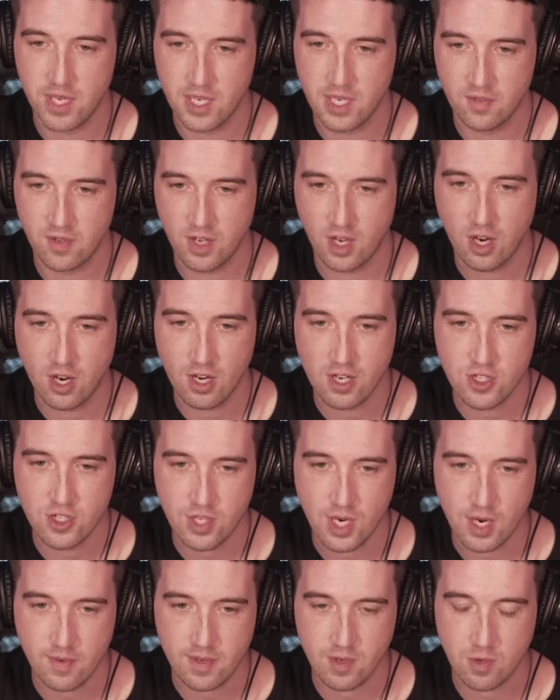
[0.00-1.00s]
of a hard
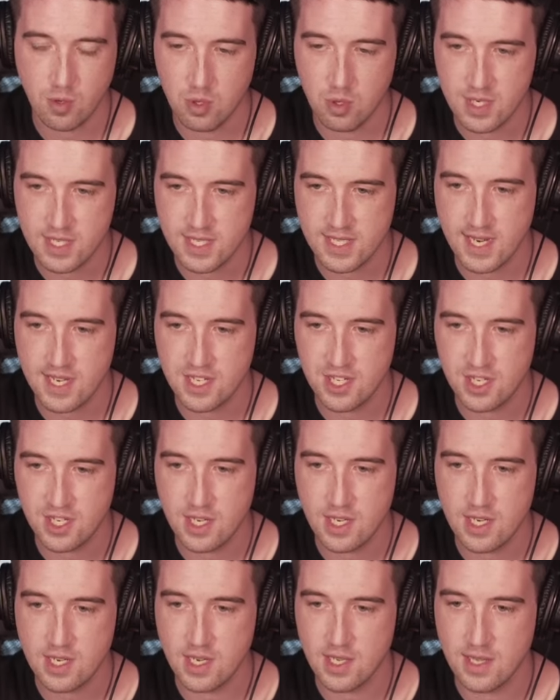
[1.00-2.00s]
driving chorus
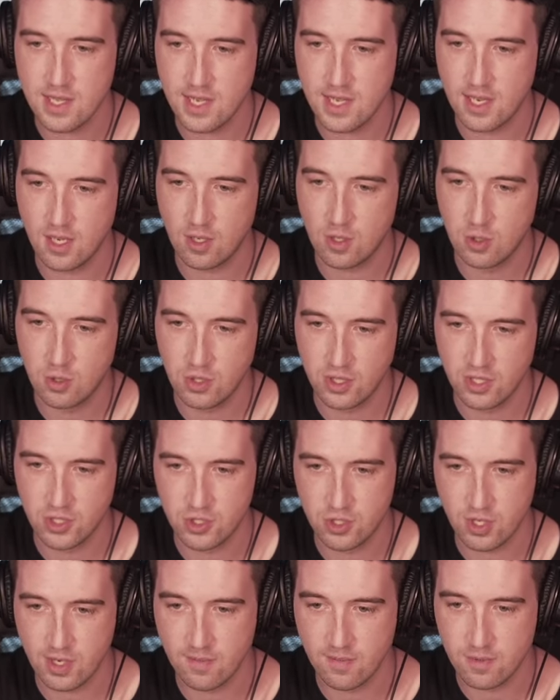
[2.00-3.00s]
section and then a cool little
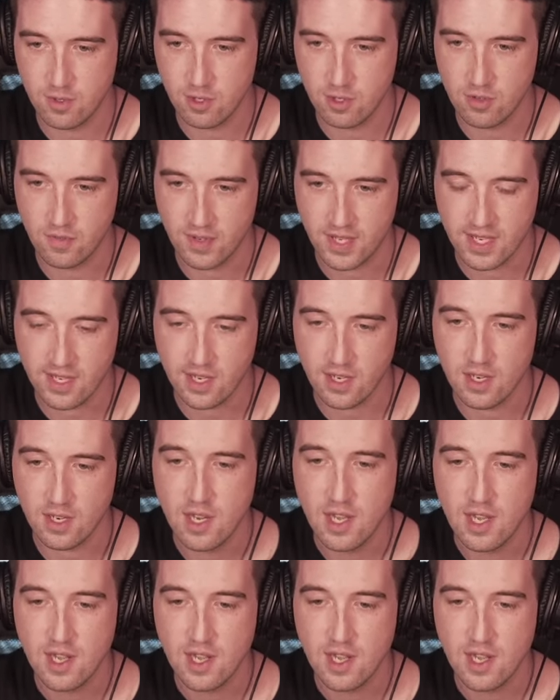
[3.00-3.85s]
drum groove here.